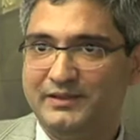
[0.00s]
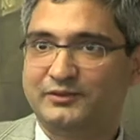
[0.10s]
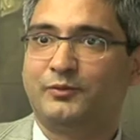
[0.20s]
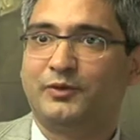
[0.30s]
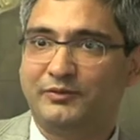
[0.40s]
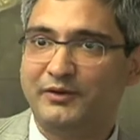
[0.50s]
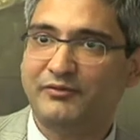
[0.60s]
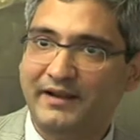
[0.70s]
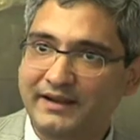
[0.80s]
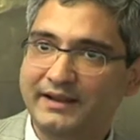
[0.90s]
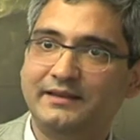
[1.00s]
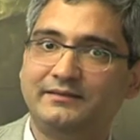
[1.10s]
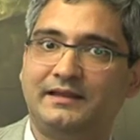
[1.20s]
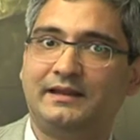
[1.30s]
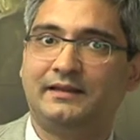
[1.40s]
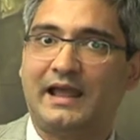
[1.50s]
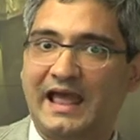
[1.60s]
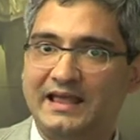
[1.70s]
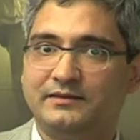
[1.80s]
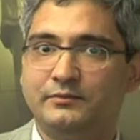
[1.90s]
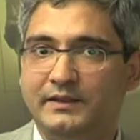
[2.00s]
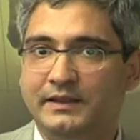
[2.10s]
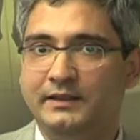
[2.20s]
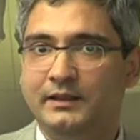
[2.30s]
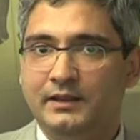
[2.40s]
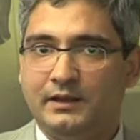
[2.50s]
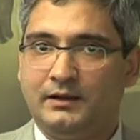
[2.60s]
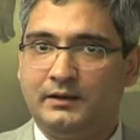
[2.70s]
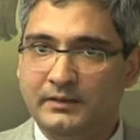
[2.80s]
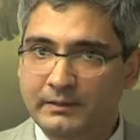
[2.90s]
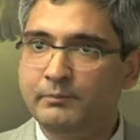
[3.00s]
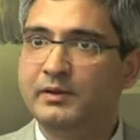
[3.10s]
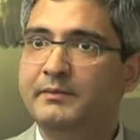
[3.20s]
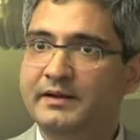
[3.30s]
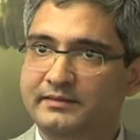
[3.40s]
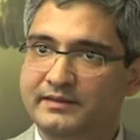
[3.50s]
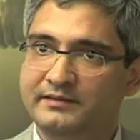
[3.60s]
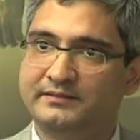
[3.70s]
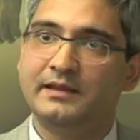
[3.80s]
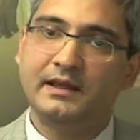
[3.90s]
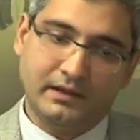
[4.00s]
So what we are finding is that as we uh, implement this,